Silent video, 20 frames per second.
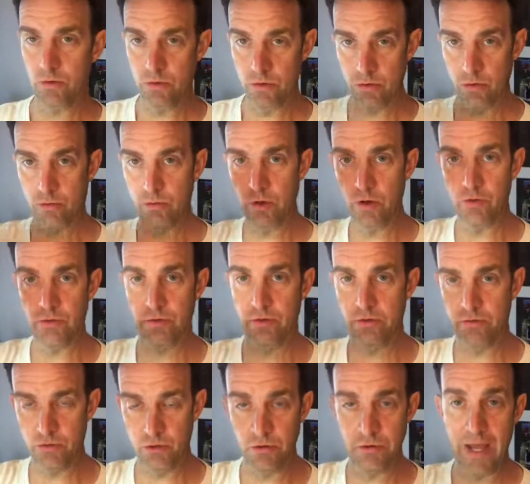
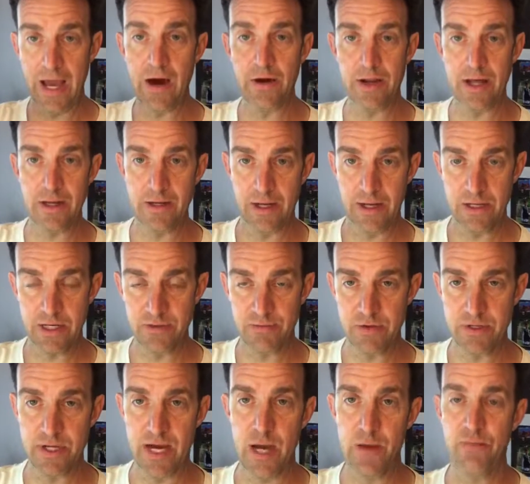drill down on different
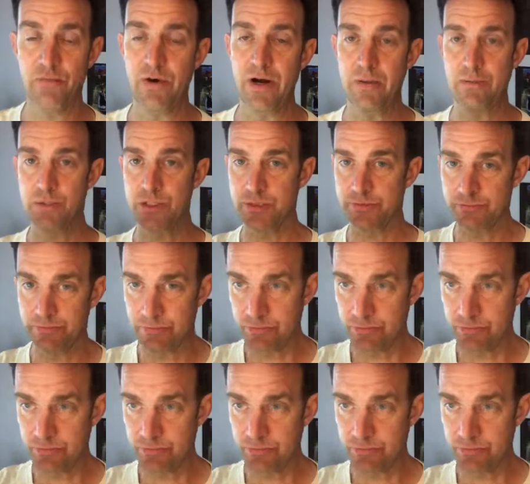time frames